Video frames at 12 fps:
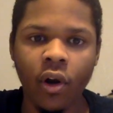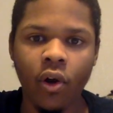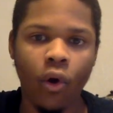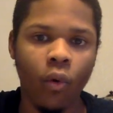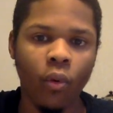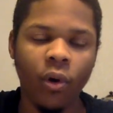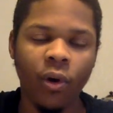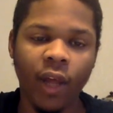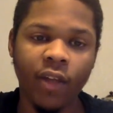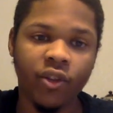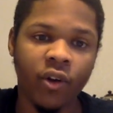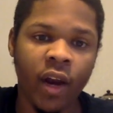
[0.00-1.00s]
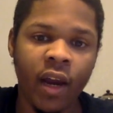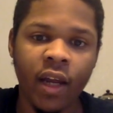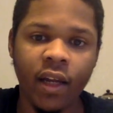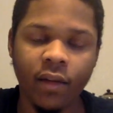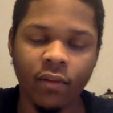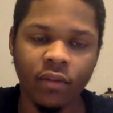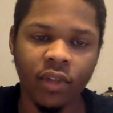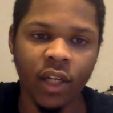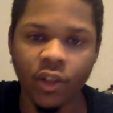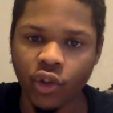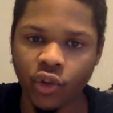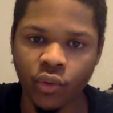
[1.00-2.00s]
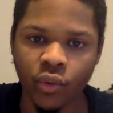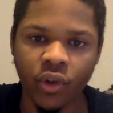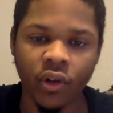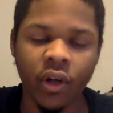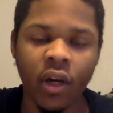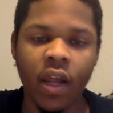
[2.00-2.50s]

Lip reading: or will they trade Dennis Schroeder